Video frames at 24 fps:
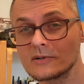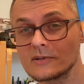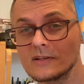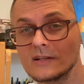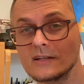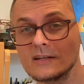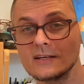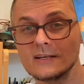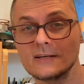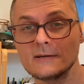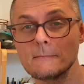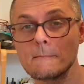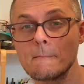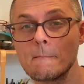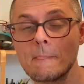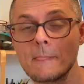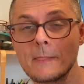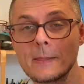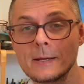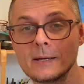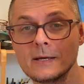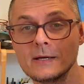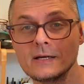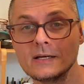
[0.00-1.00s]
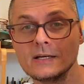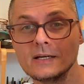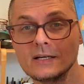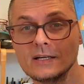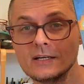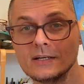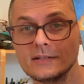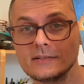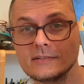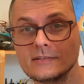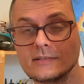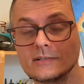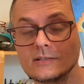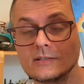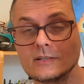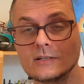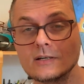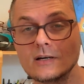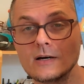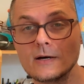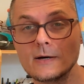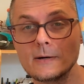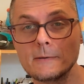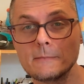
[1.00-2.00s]
than him
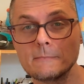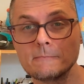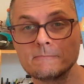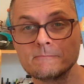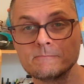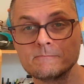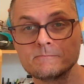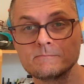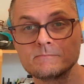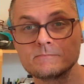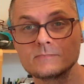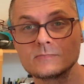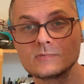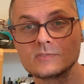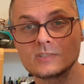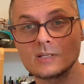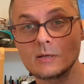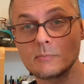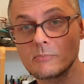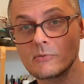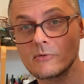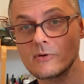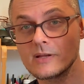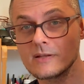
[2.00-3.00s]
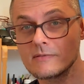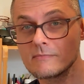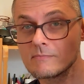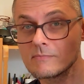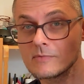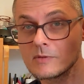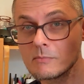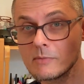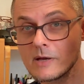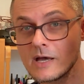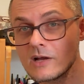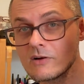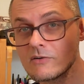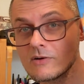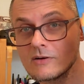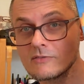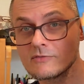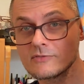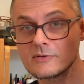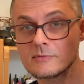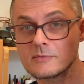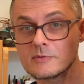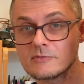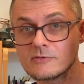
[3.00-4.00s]
to separate the background
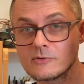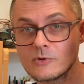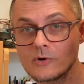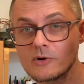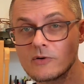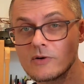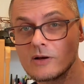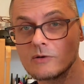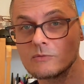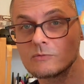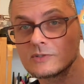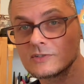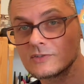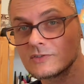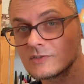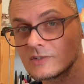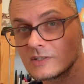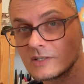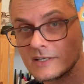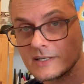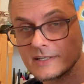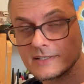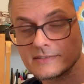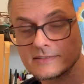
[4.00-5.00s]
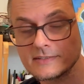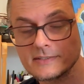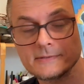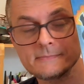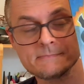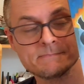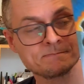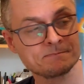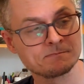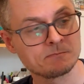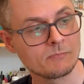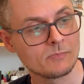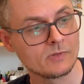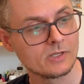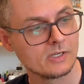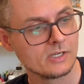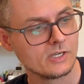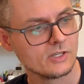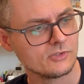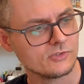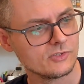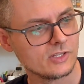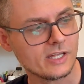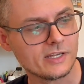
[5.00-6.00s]
from the foreground, which is the character.
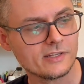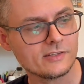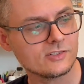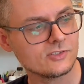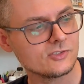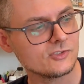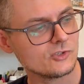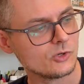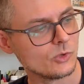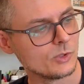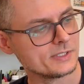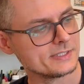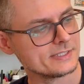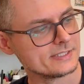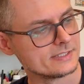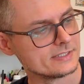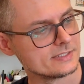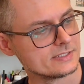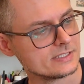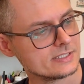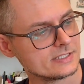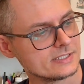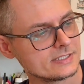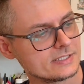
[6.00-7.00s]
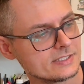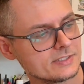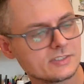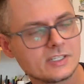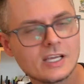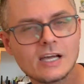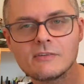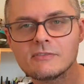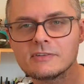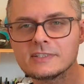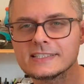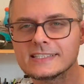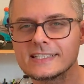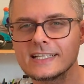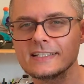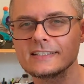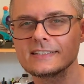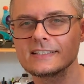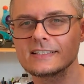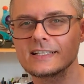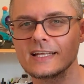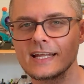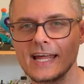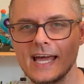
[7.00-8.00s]
So a lot of these choices, this
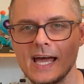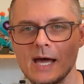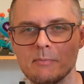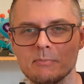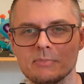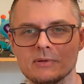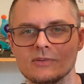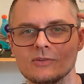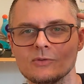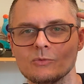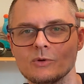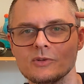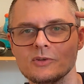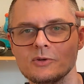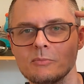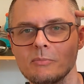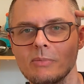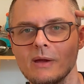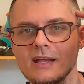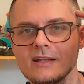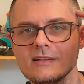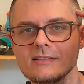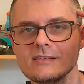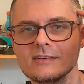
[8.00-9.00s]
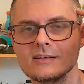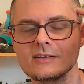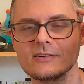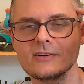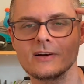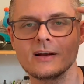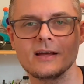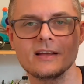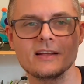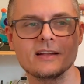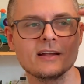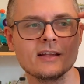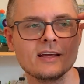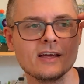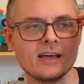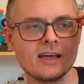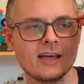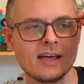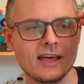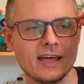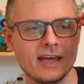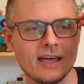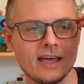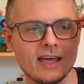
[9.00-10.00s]
conversation that happens when you're painting, right?
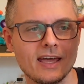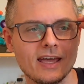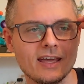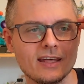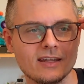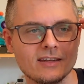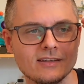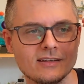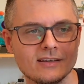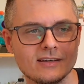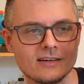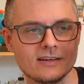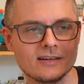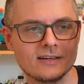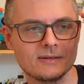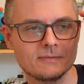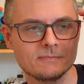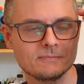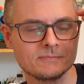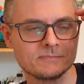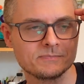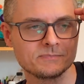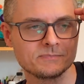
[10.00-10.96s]
And um,